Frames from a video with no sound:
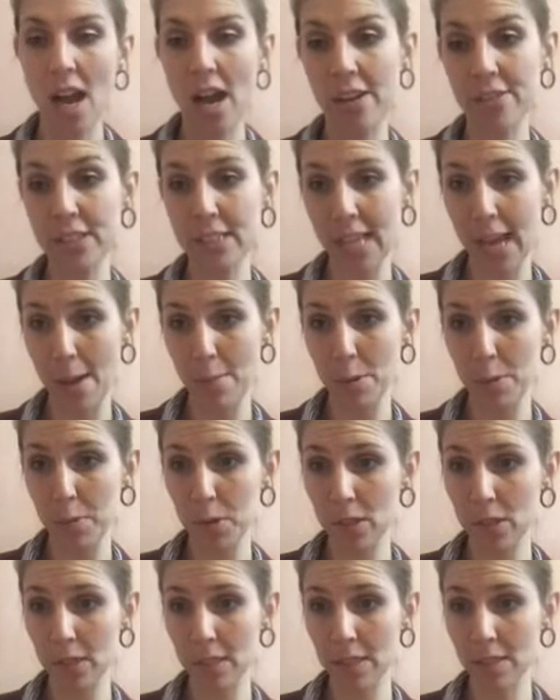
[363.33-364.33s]
of
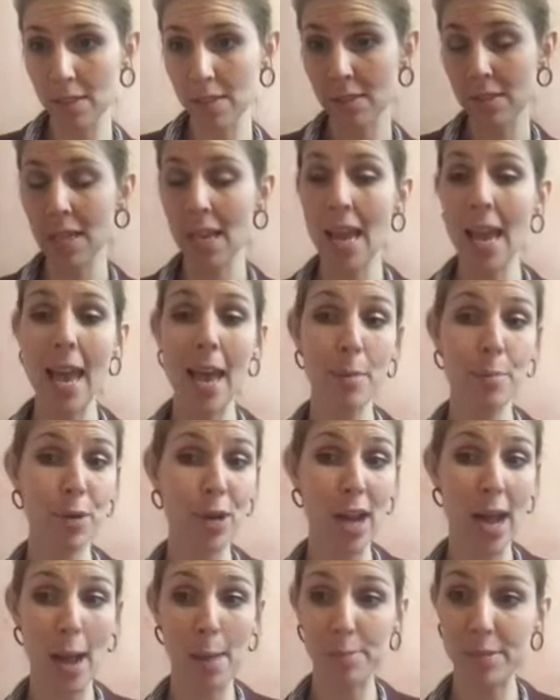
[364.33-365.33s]
cyberbullying and
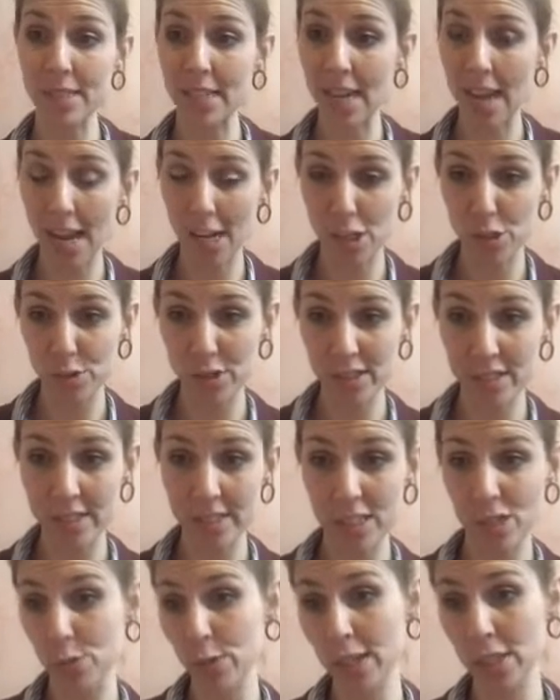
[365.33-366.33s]
perhaps an actual
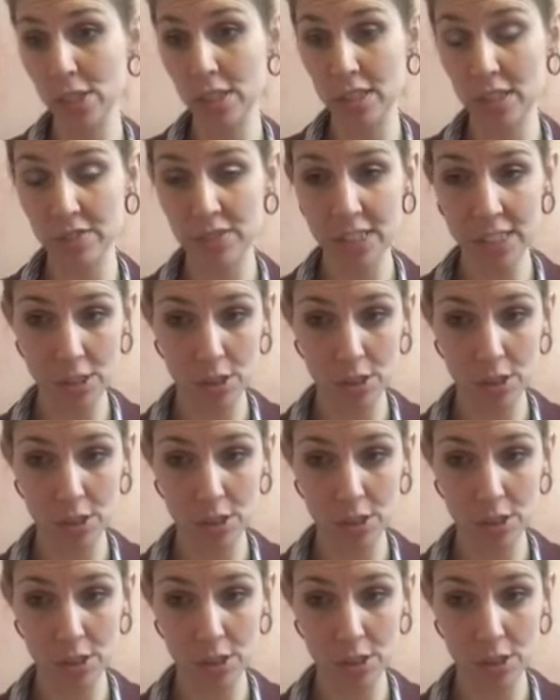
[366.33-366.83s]
situation of